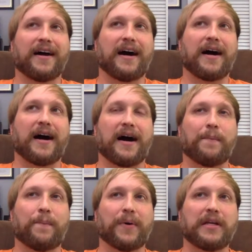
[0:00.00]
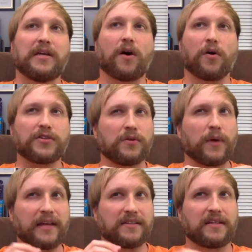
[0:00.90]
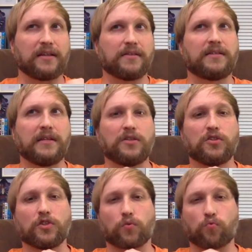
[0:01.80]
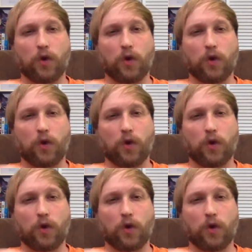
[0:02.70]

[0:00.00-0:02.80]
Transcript: Uh, but he also has a tendency to just